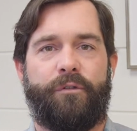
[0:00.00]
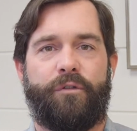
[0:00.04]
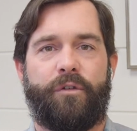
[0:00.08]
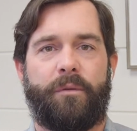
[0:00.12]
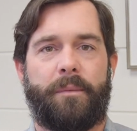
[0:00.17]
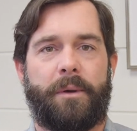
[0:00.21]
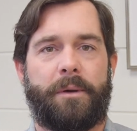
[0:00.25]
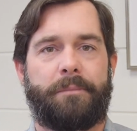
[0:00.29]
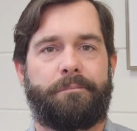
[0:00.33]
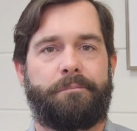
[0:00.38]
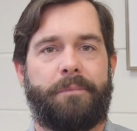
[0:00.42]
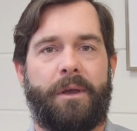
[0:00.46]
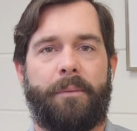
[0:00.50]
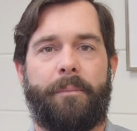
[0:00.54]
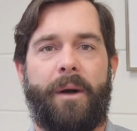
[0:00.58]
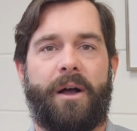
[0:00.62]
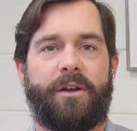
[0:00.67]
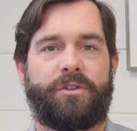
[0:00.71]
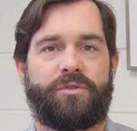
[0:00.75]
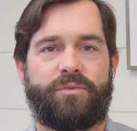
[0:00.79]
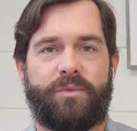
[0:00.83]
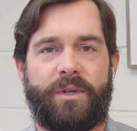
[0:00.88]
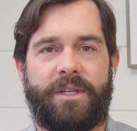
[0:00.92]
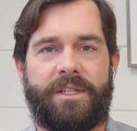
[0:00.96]
from a big
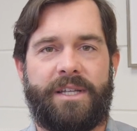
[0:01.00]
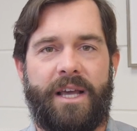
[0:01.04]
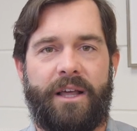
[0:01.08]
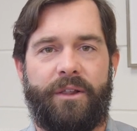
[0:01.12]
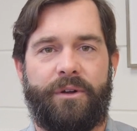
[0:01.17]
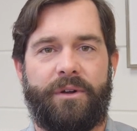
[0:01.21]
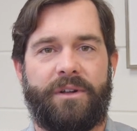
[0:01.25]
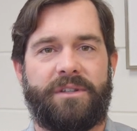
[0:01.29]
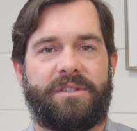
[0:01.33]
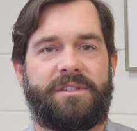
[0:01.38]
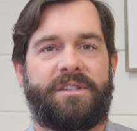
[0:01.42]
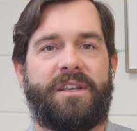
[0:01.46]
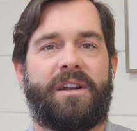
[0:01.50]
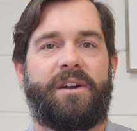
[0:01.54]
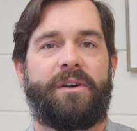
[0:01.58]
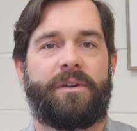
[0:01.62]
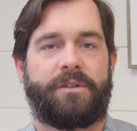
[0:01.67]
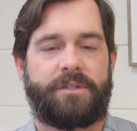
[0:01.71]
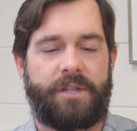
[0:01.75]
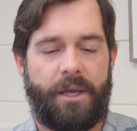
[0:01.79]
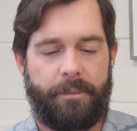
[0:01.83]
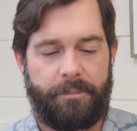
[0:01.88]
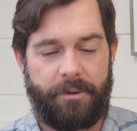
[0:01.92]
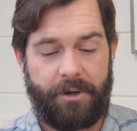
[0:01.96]
box retailer and sit it
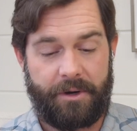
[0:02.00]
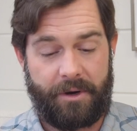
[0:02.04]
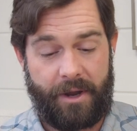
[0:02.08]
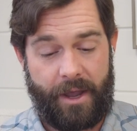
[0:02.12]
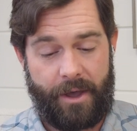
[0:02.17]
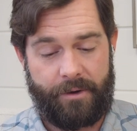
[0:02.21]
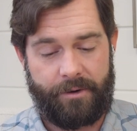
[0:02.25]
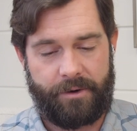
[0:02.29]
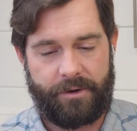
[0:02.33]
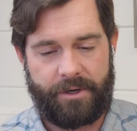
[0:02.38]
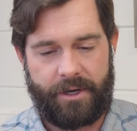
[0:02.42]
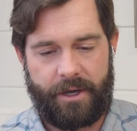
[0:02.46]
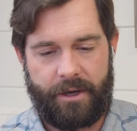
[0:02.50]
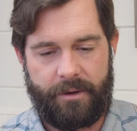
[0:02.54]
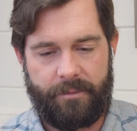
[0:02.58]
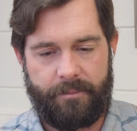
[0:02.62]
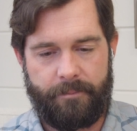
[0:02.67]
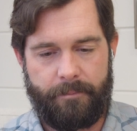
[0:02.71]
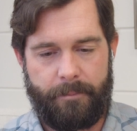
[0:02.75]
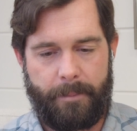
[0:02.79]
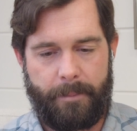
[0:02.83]
on top of your countertop.